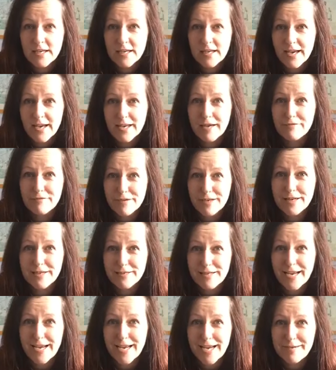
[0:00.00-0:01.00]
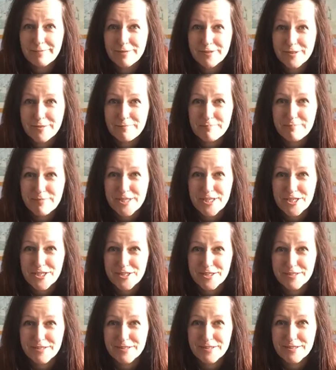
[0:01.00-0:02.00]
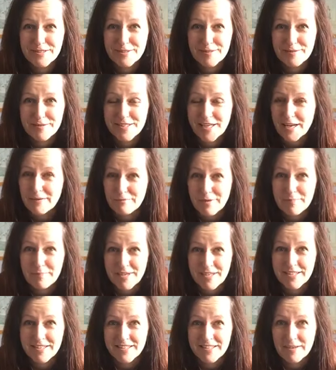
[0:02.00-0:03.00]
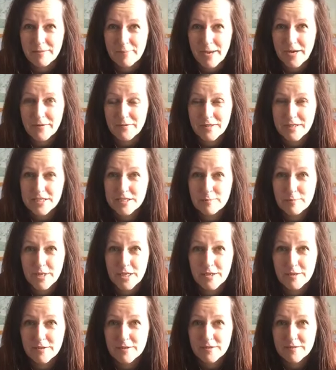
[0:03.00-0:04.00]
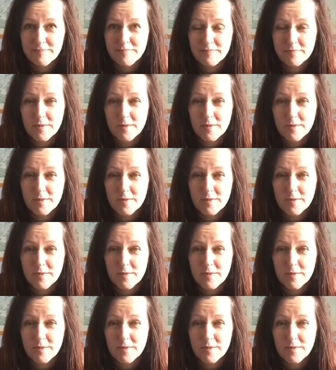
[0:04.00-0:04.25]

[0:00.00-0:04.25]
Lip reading: And I feel like I'm on a mission to tell women about this because